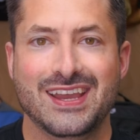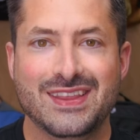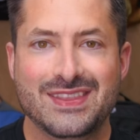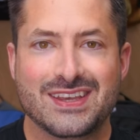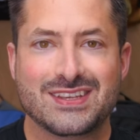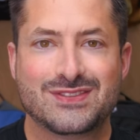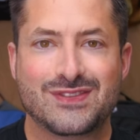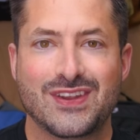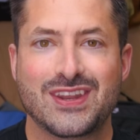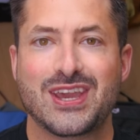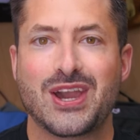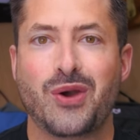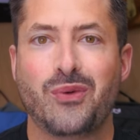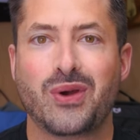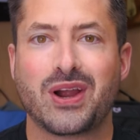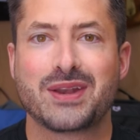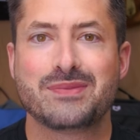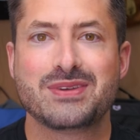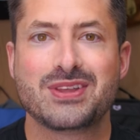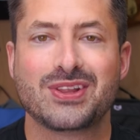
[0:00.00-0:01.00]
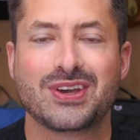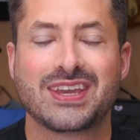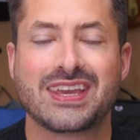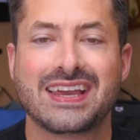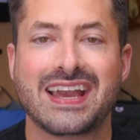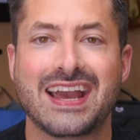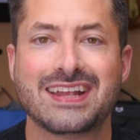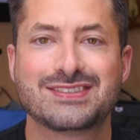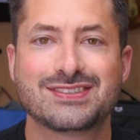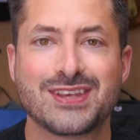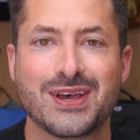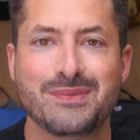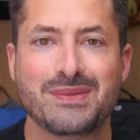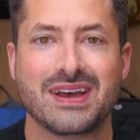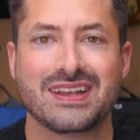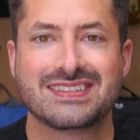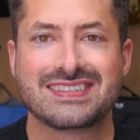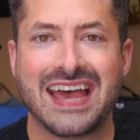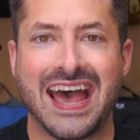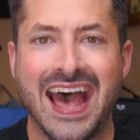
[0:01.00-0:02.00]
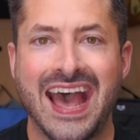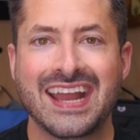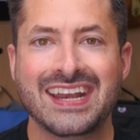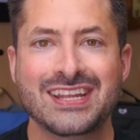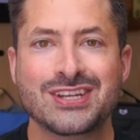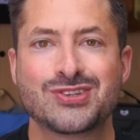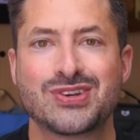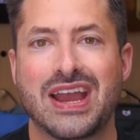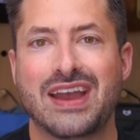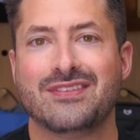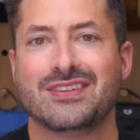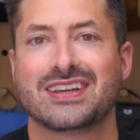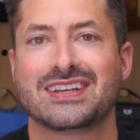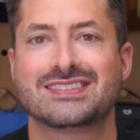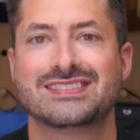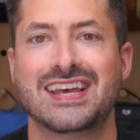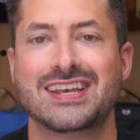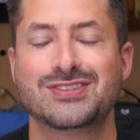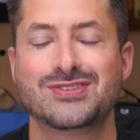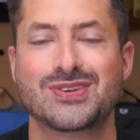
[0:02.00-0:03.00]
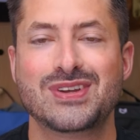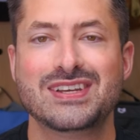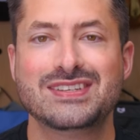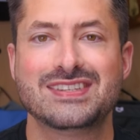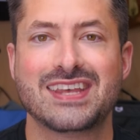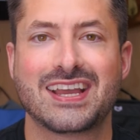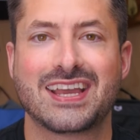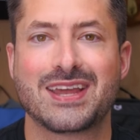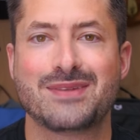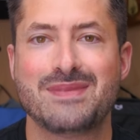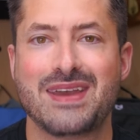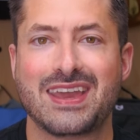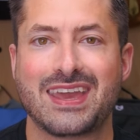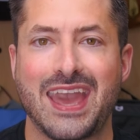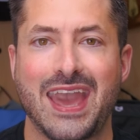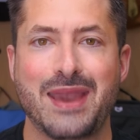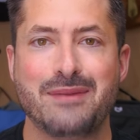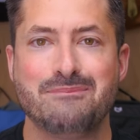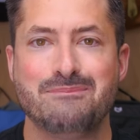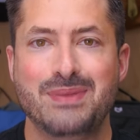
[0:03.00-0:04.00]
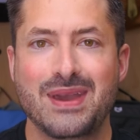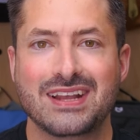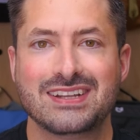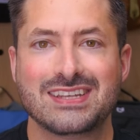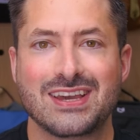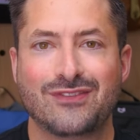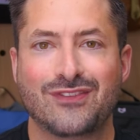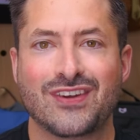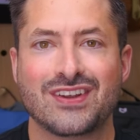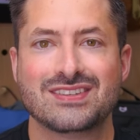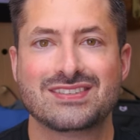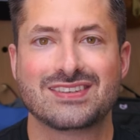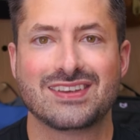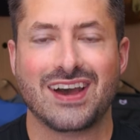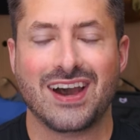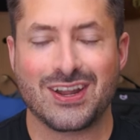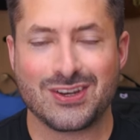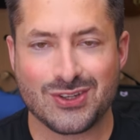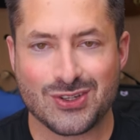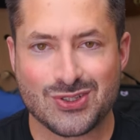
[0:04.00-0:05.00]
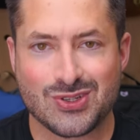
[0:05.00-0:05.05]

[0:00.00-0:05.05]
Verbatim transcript: In this video, we're gonna be looking at some tiny travel accessories that can make a big difference on your